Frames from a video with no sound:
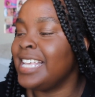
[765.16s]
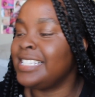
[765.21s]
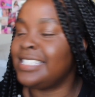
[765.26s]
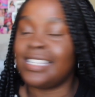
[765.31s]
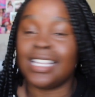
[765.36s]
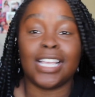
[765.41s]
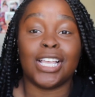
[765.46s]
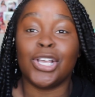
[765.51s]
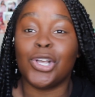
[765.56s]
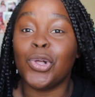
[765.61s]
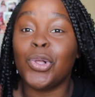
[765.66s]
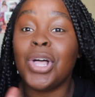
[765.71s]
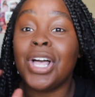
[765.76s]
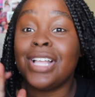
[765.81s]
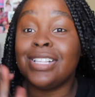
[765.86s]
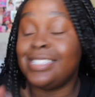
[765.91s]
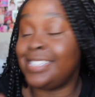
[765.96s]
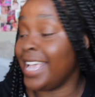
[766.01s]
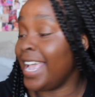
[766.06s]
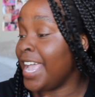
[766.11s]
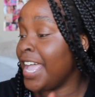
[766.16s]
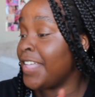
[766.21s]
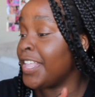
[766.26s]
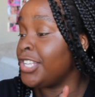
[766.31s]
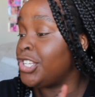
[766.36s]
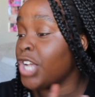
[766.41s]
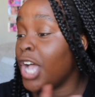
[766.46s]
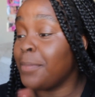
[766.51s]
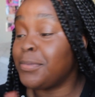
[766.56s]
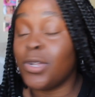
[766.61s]
single day. The
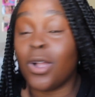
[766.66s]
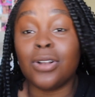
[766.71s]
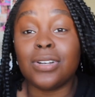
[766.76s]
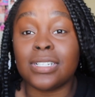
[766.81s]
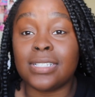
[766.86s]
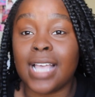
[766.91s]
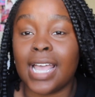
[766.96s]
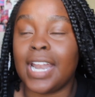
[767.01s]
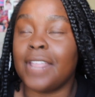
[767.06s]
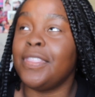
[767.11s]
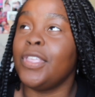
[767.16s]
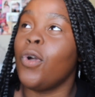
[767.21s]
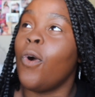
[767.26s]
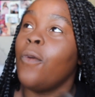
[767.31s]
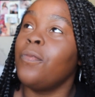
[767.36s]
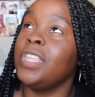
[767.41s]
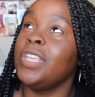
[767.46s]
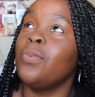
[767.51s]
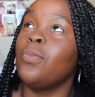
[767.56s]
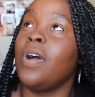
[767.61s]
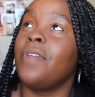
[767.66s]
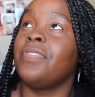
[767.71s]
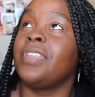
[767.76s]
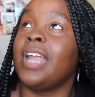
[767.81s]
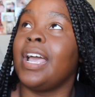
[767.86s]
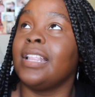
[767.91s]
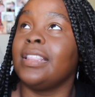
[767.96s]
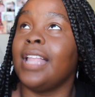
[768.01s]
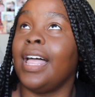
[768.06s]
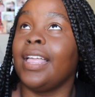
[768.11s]
jobs aren't exciting. The only one that
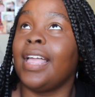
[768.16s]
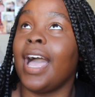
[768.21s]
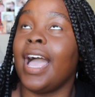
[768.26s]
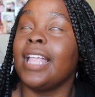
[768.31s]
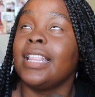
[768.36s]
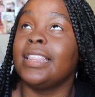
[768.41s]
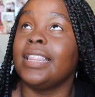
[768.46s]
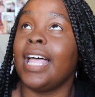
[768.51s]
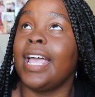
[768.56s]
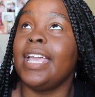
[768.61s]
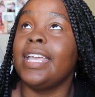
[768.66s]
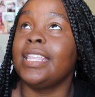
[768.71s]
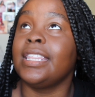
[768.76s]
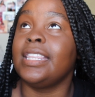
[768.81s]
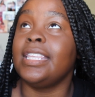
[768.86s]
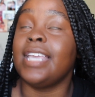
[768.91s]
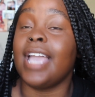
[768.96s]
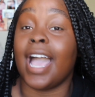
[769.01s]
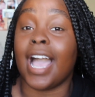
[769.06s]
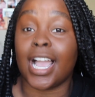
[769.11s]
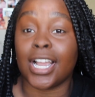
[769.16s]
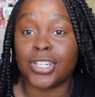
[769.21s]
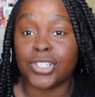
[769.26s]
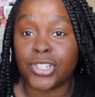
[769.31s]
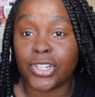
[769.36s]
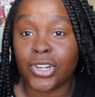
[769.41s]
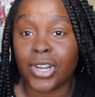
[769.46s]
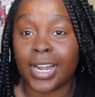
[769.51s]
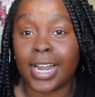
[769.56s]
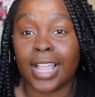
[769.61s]
I like the
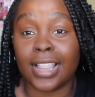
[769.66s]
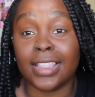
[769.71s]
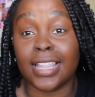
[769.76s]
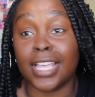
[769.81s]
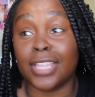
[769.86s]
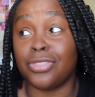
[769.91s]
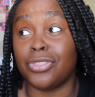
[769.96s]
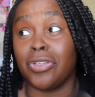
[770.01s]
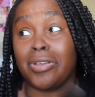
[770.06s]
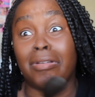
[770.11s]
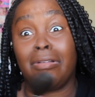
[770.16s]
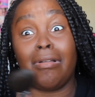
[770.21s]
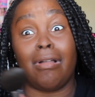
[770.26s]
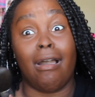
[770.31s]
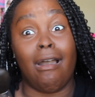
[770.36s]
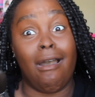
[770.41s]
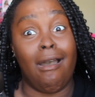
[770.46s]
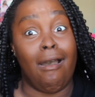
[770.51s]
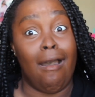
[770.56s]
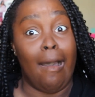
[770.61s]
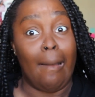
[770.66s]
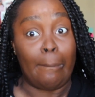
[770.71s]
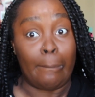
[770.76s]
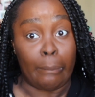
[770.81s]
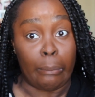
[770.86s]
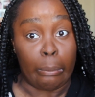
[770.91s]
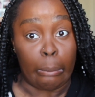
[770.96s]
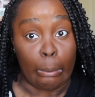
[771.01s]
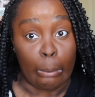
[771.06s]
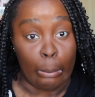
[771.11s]
actor and I like the cop
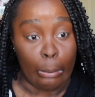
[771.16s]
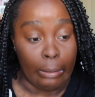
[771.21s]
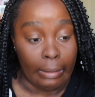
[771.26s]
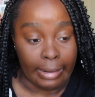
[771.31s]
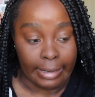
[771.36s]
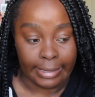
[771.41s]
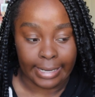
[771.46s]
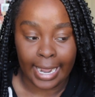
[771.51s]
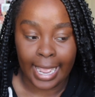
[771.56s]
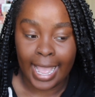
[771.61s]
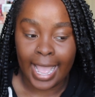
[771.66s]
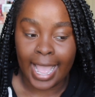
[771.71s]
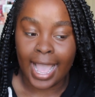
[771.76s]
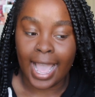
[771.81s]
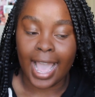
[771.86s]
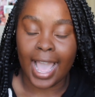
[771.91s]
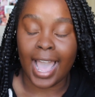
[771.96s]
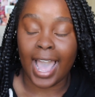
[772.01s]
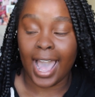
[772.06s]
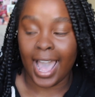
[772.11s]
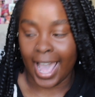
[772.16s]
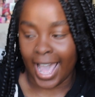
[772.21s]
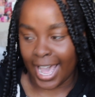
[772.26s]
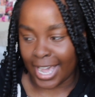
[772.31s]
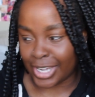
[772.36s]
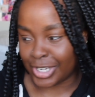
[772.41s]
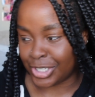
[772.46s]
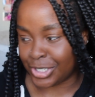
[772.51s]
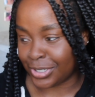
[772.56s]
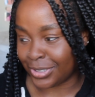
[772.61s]
one
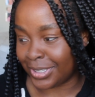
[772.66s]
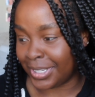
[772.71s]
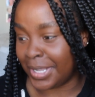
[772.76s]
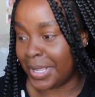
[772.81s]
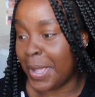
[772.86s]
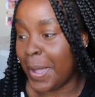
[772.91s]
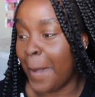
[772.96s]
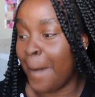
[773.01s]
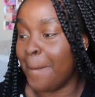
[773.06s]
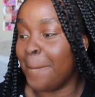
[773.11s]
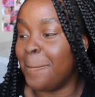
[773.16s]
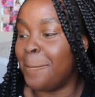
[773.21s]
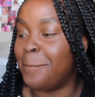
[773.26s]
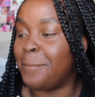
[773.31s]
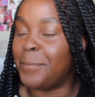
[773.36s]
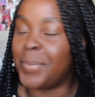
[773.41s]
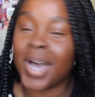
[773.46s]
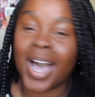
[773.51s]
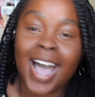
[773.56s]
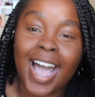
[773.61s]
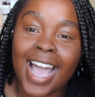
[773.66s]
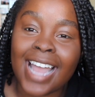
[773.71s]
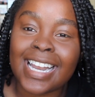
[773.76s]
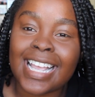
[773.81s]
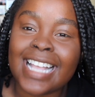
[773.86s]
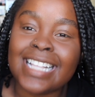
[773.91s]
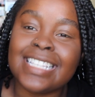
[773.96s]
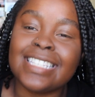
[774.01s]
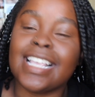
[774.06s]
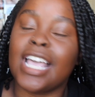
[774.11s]
actually, but
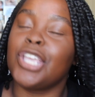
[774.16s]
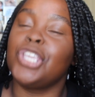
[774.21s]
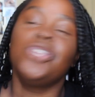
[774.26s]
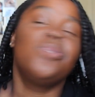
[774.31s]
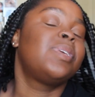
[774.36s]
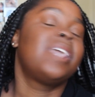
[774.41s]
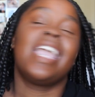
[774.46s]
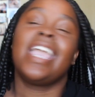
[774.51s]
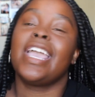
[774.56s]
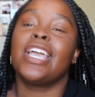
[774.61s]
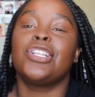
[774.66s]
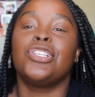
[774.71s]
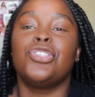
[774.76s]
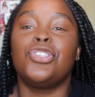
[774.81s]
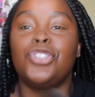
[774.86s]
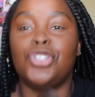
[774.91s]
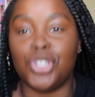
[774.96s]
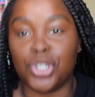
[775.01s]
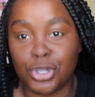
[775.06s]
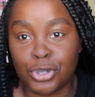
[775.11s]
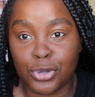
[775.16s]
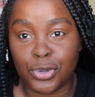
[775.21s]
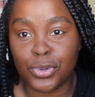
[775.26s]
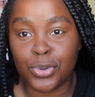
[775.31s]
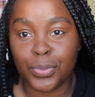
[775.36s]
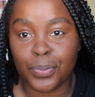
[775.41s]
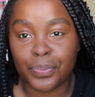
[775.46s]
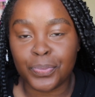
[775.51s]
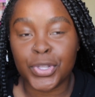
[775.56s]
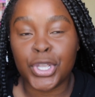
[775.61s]
it's like you can't
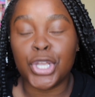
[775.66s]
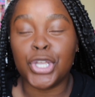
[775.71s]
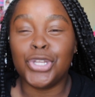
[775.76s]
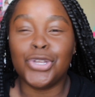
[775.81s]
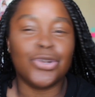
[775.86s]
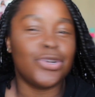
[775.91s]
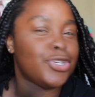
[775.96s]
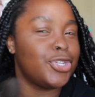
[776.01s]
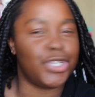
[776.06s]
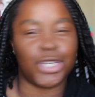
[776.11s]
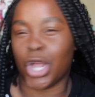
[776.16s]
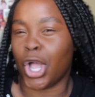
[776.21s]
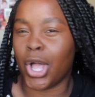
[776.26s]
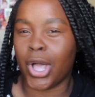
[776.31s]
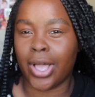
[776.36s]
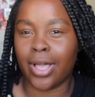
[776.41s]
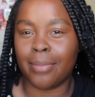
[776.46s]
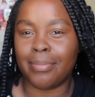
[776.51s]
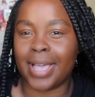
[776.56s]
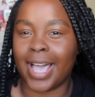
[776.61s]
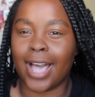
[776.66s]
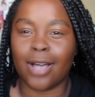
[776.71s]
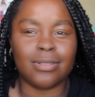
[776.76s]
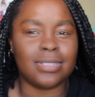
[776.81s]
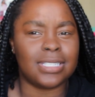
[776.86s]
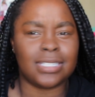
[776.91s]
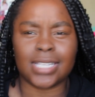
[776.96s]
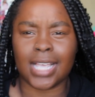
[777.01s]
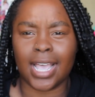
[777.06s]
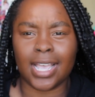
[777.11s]
do your job
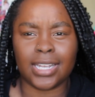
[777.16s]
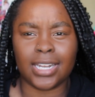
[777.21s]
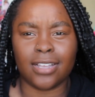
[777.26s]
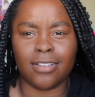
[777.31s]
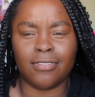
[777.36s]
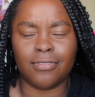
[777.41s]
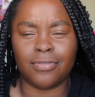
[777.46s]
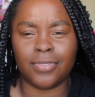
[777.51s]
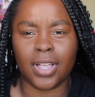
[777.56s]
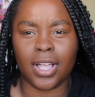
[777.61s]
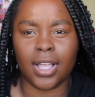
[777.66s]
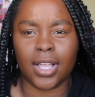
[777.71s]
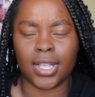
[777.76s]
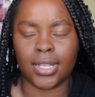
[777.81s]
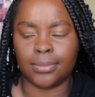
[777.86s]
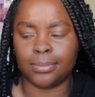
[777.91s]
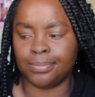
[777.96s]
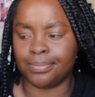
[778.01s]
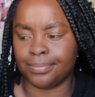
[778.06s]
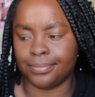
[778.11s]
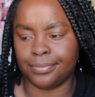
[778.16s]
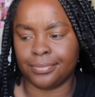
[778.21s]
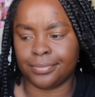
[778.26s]
outside of a